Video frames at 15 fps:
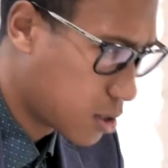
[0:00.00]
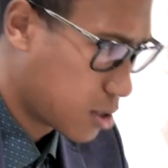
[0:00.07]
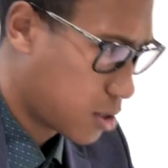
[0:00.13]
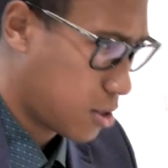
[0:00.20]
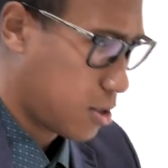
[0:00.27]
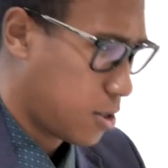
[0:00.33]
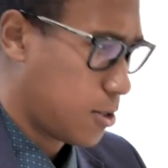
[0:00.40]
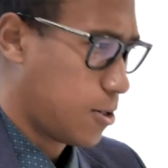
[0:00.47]
of
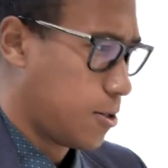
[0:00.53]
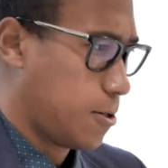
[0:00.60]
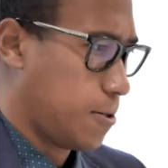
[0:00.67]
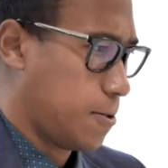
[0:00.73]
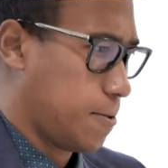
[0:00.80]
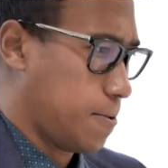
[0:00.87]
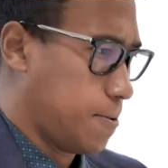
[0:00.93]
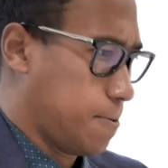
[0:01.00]
money for
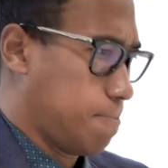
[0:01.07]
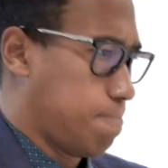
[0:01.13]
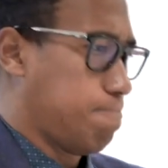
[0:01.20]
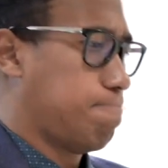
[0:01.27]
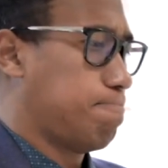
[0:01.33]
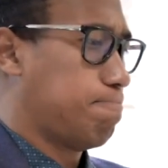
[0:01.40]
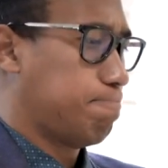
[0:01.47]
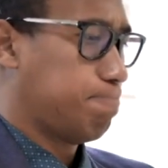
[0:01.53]
microphones,
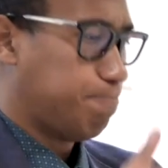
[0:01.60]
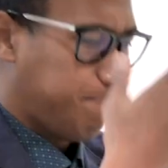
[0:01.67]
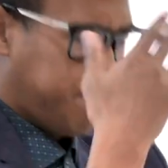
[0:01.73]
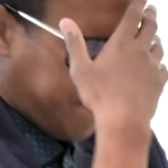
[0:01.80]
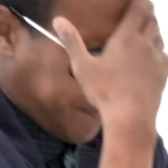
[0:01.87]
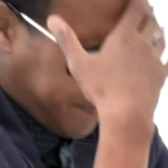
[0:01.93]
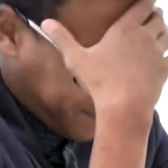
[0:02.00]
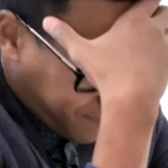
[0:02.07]
had to return
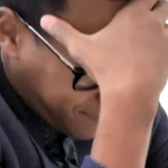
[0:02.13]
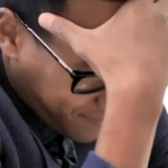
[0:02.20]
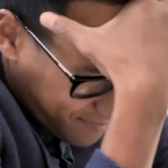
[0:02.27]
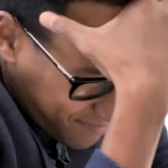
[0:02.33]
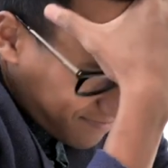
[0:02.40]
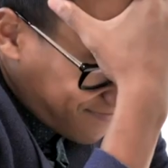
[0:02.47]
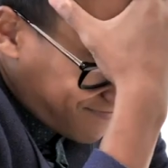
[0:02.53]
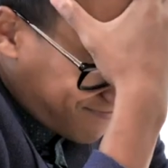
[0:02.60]
them because
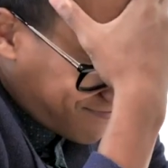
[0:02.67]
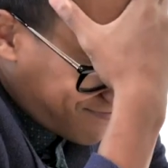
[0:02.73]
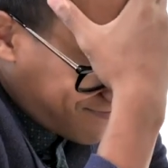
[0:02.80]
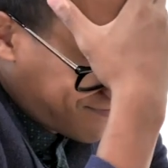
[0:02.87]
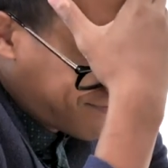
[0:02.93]
it's just not